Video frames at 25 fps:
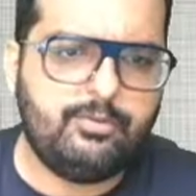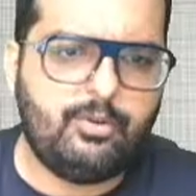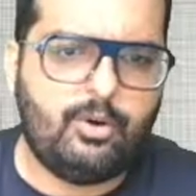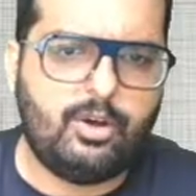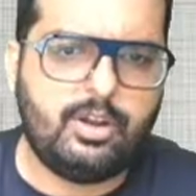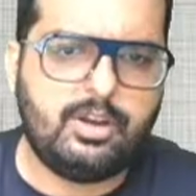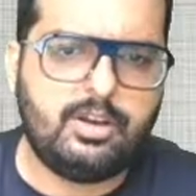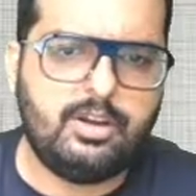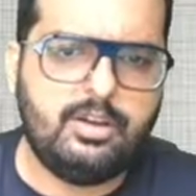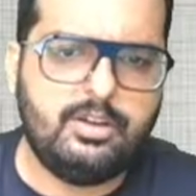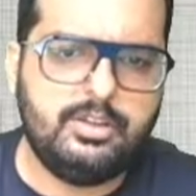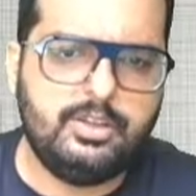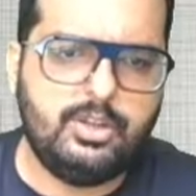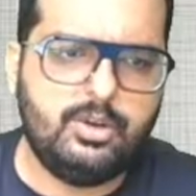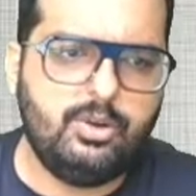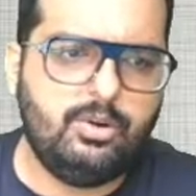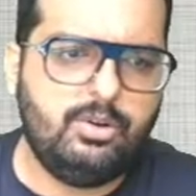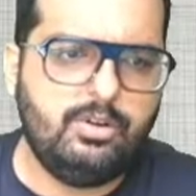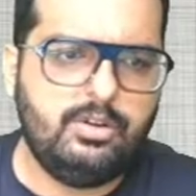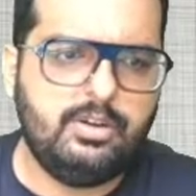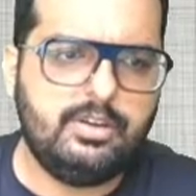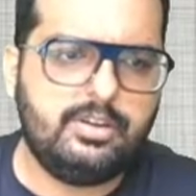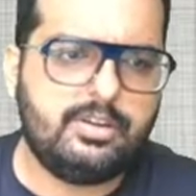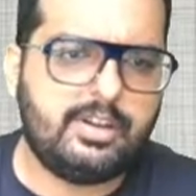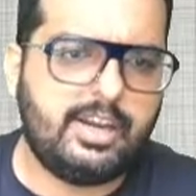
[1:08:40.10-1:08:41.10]
for,
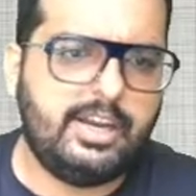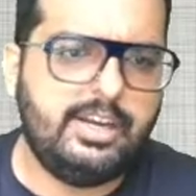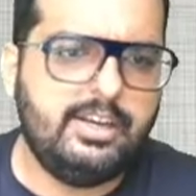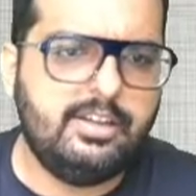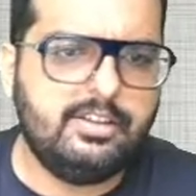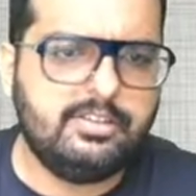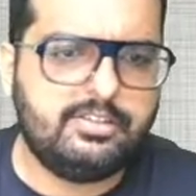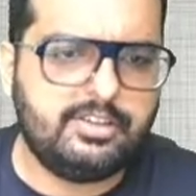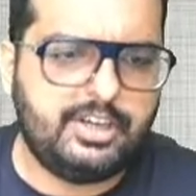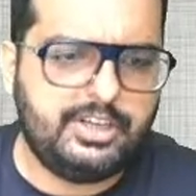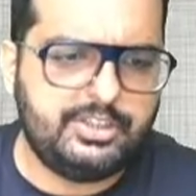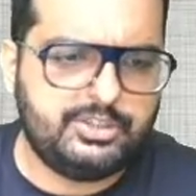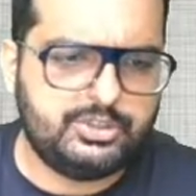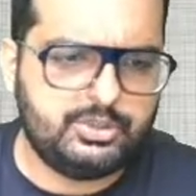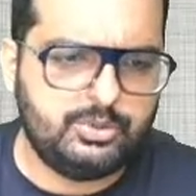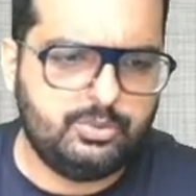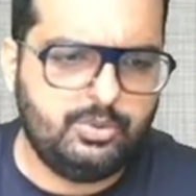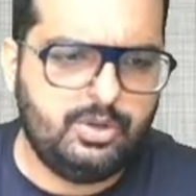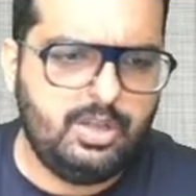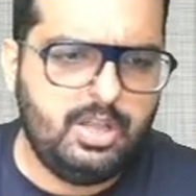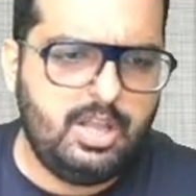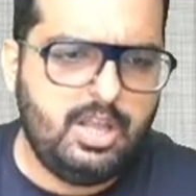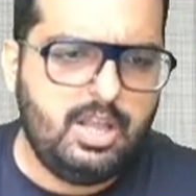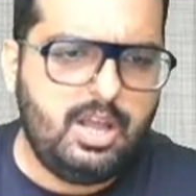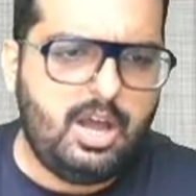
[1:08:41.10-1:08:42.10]
Trenner's ratio.
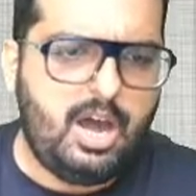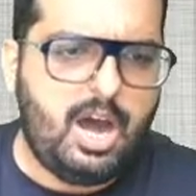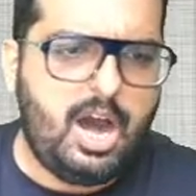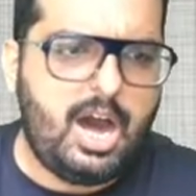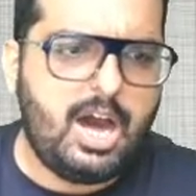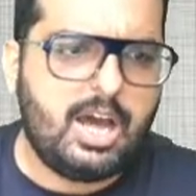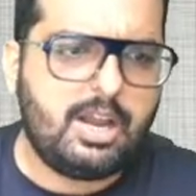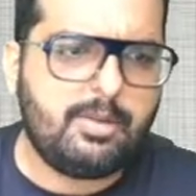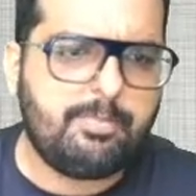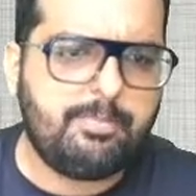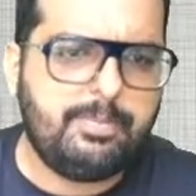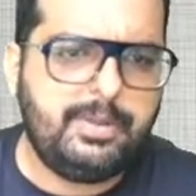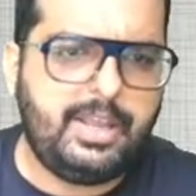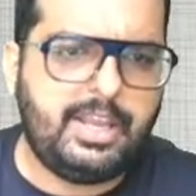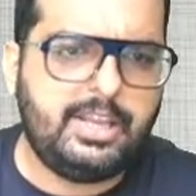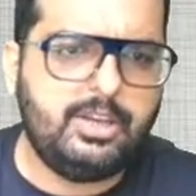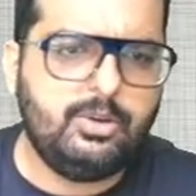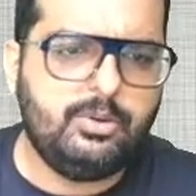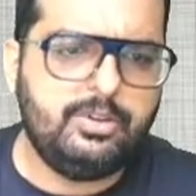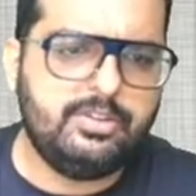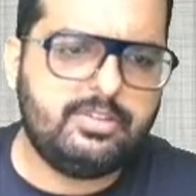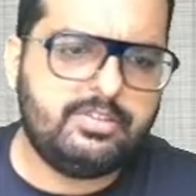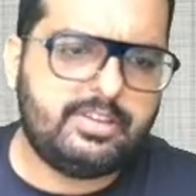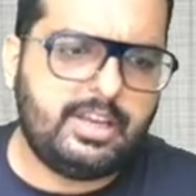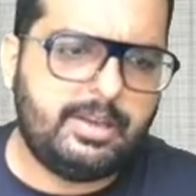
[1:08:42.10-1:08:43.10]
RP I
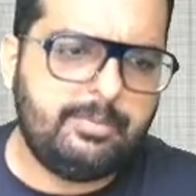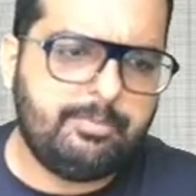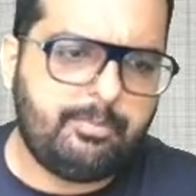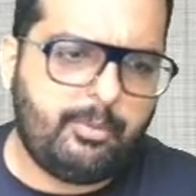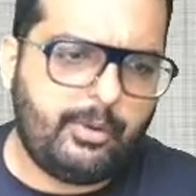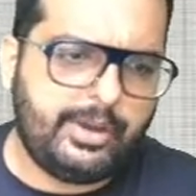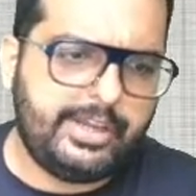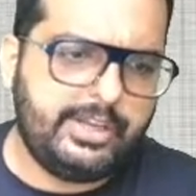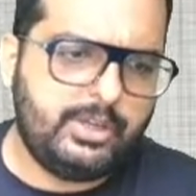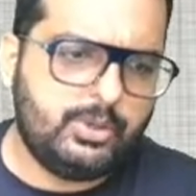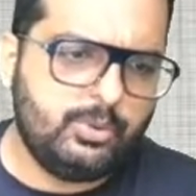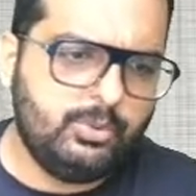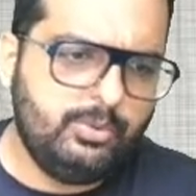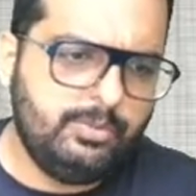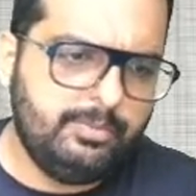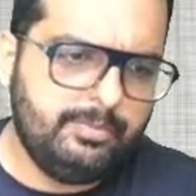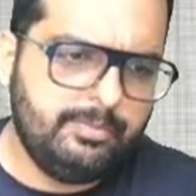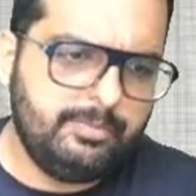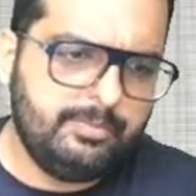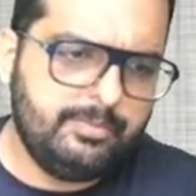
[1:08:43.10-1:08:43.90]
know is 10.2